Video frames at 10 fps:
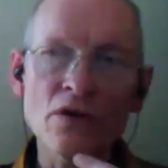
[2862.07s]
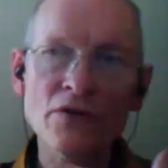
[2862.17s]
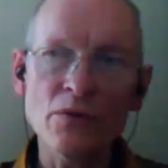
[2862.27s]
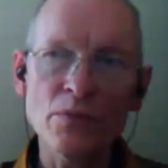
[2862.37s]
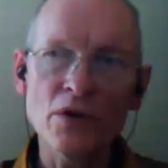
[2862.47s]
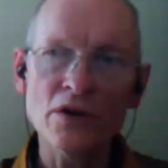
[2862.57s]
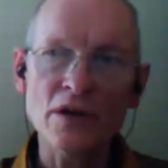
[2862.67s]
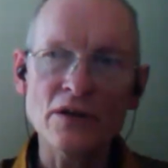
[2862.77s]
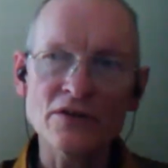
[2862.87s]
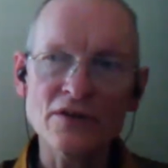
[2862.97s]
of your
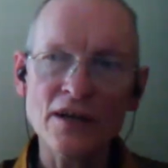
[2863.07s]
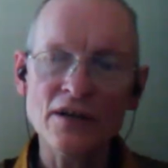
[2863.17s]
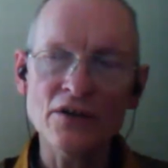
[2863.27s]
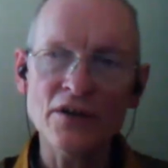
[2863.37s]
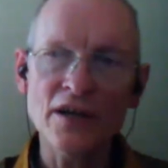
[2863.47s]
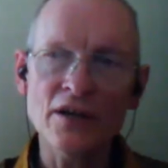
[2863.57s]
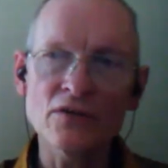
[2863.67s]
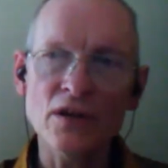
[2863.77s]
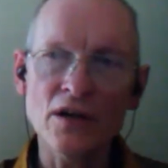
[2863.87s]
body settle down,